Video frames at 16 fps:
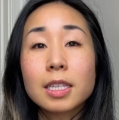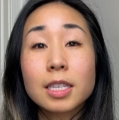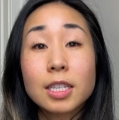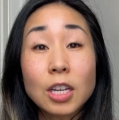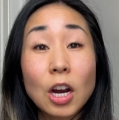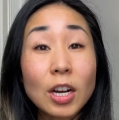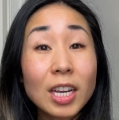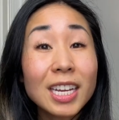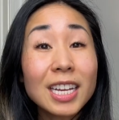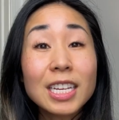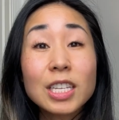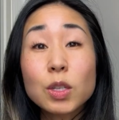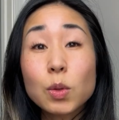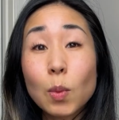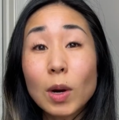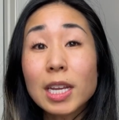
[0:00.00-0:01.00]
Starting
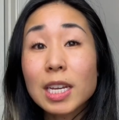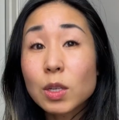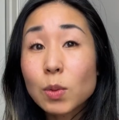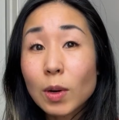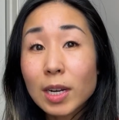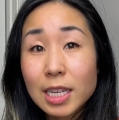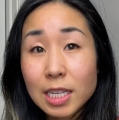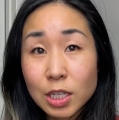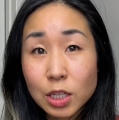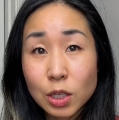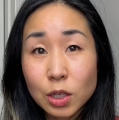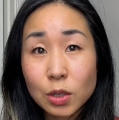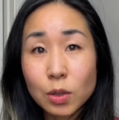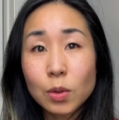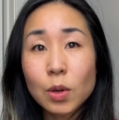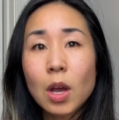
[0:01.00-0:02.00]
in twenty
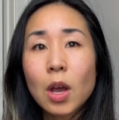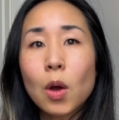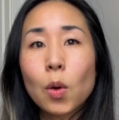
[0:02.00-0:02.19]
twenty-two,